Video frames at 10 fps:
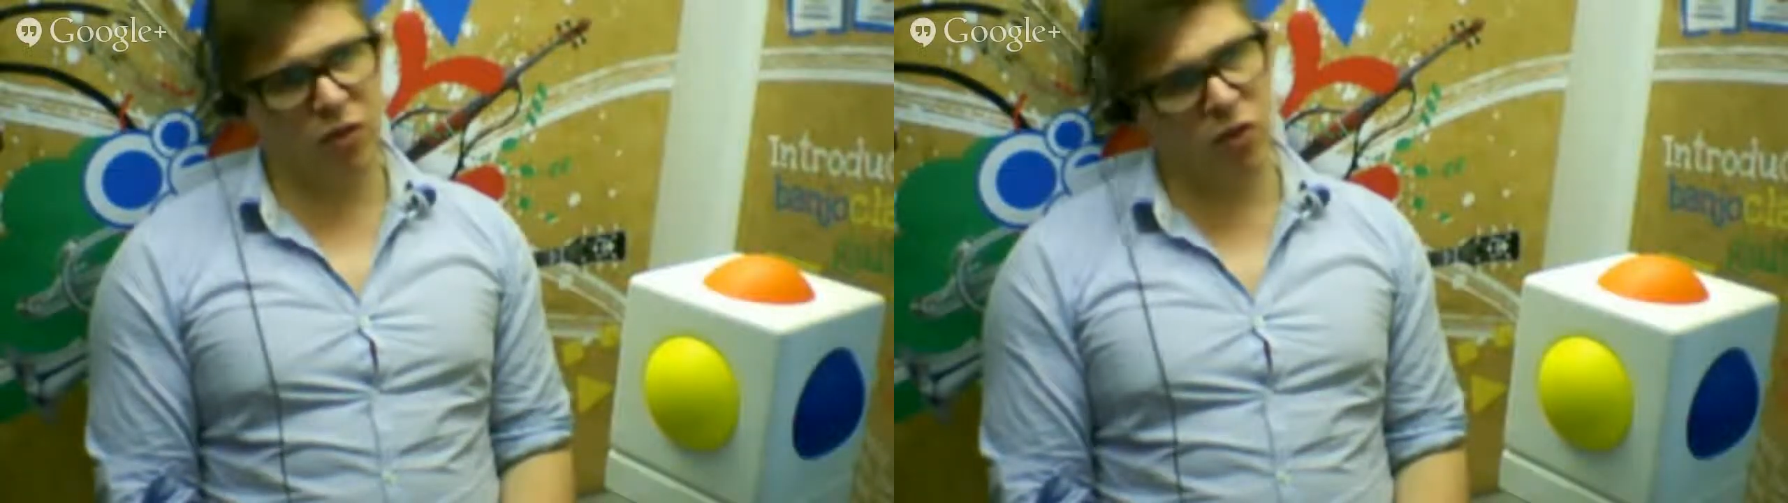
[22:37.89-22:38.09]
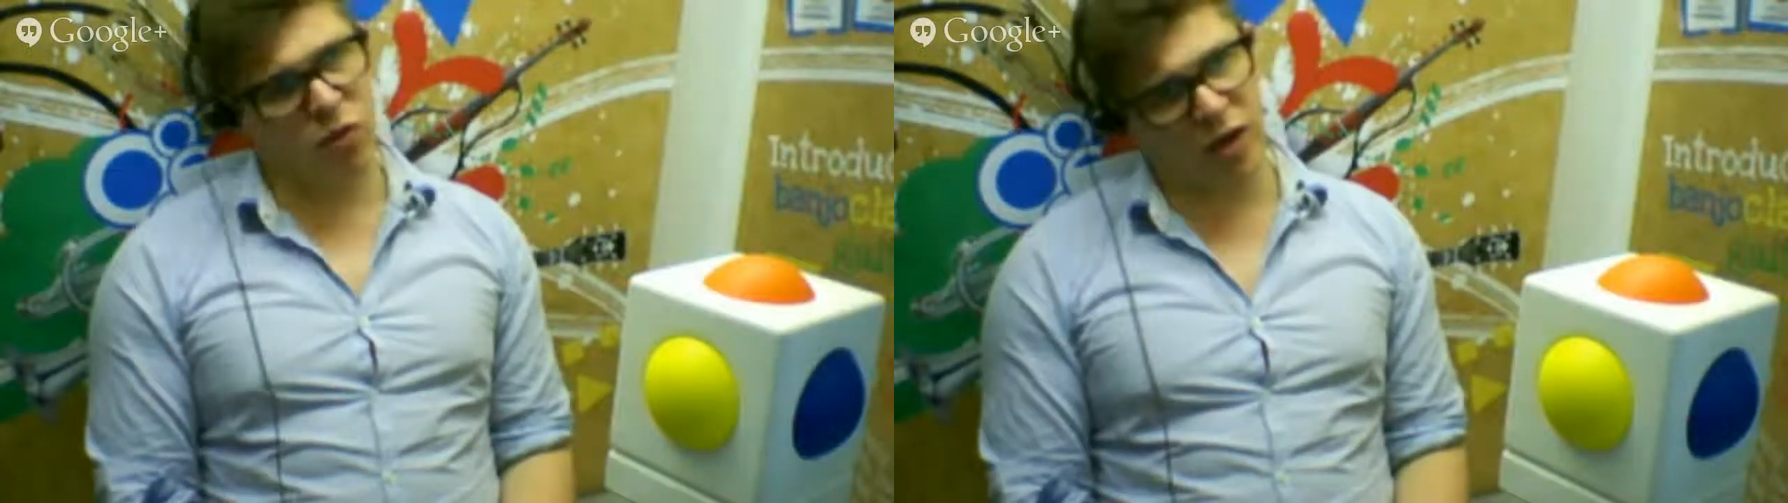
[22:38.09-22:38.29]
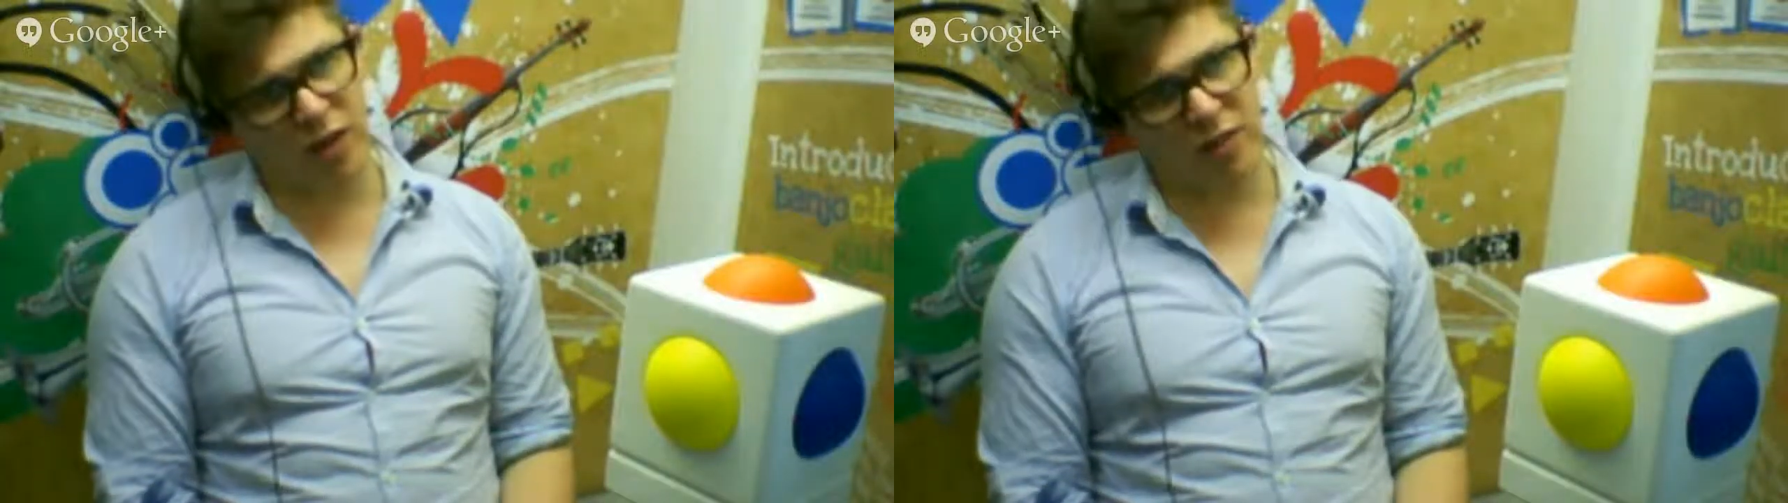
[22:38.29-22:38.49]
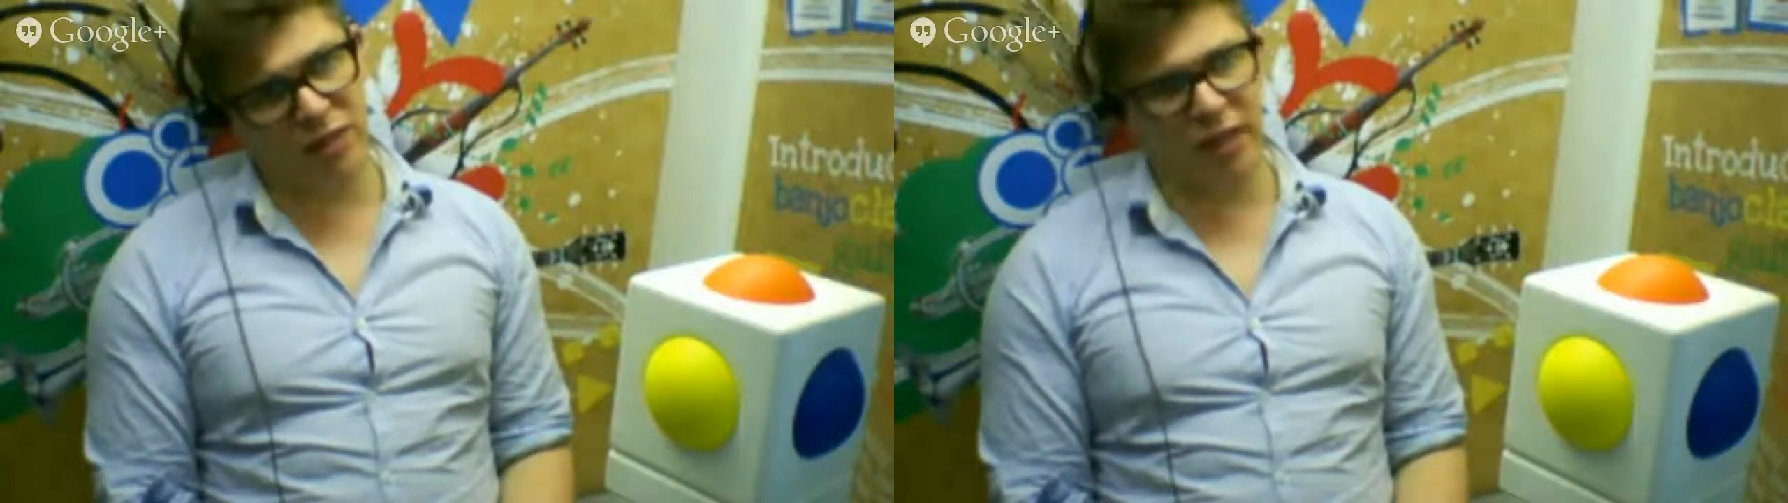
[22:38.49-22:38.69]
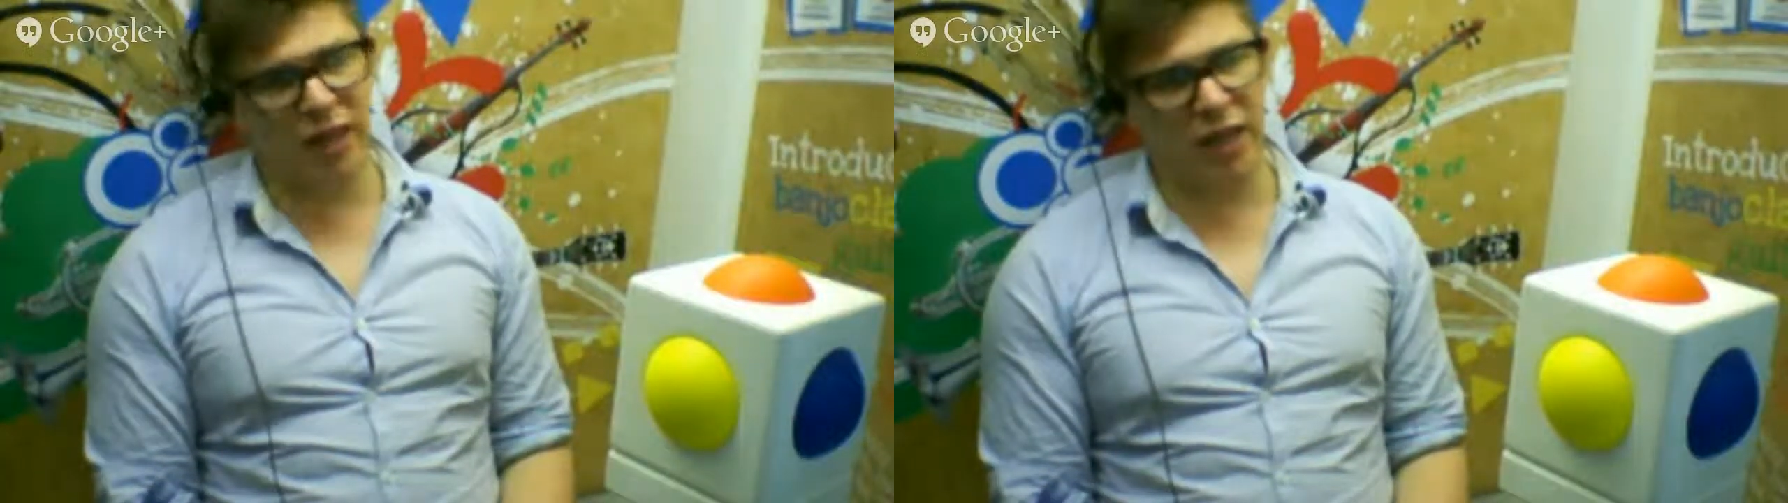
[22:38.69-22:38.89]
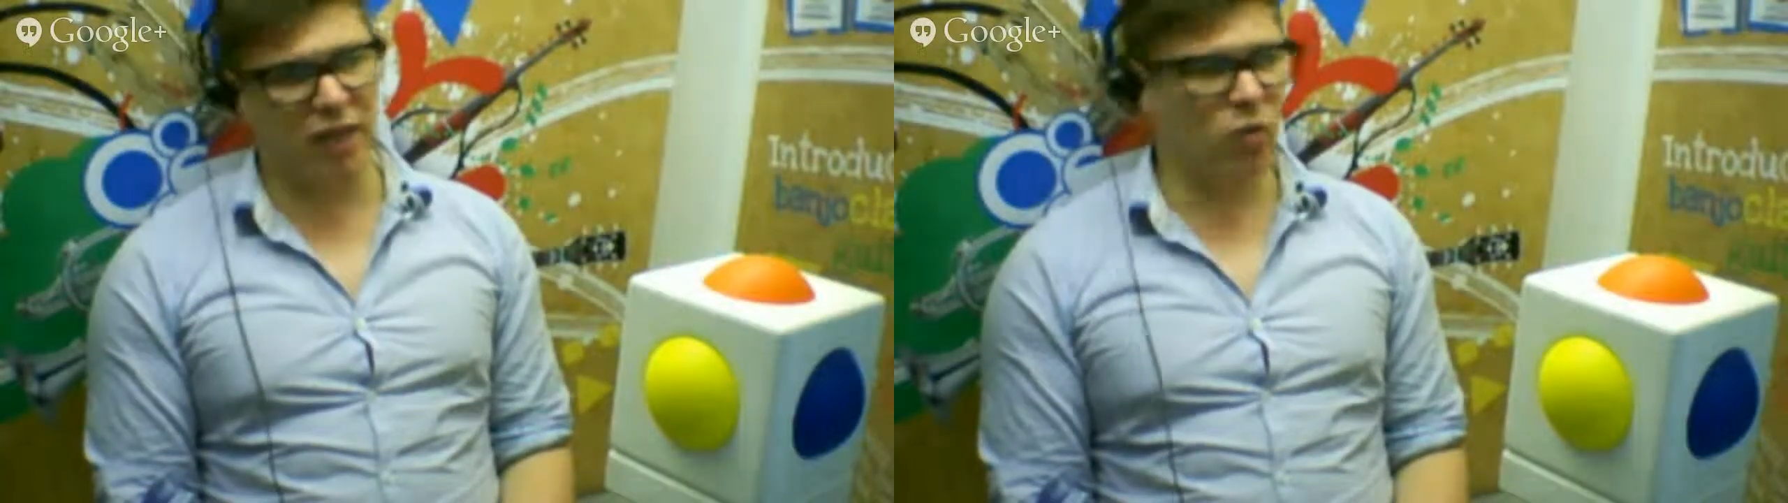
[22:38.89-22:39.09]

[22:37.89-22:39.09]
all kinds of techniques,